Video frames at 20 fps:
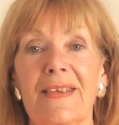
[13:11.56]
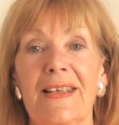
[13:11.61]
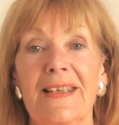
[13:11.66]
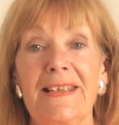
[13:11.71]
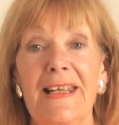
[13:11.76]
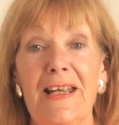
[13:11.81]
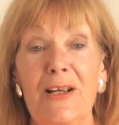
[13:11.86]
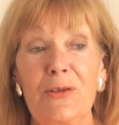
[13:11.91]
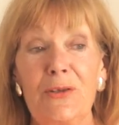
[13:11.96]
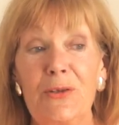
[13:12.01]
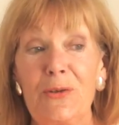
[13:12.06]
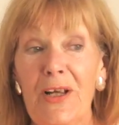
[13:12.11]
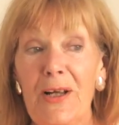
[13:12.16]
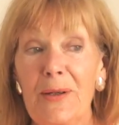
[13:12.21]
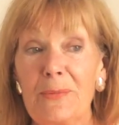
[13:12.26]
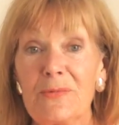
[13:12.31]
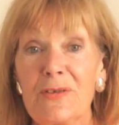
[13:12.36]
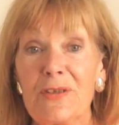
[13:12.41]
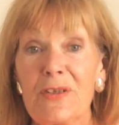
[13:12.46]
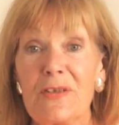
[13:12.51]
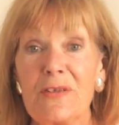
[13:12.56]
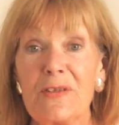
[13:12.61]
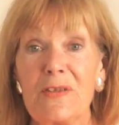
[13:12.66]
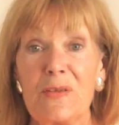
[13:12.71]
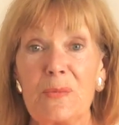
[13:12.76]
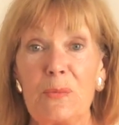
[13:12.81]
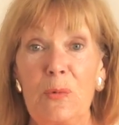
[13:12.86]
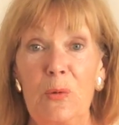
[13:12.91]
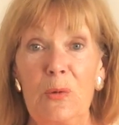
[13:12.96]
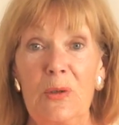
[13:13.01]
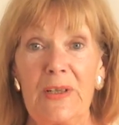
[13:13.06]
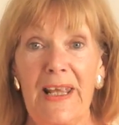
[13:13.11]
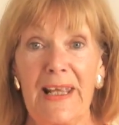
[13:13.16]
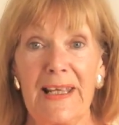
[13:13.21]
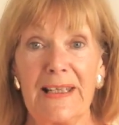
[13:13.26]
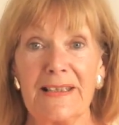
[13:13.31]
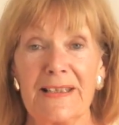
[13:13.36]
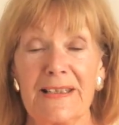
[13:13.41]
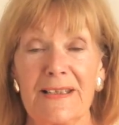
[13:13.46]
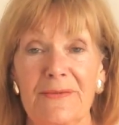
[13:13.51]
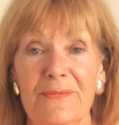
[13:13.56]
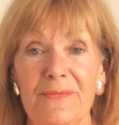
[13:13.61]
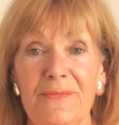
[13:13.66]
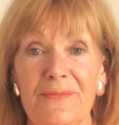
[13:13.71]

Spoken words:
And now you come to the small gate,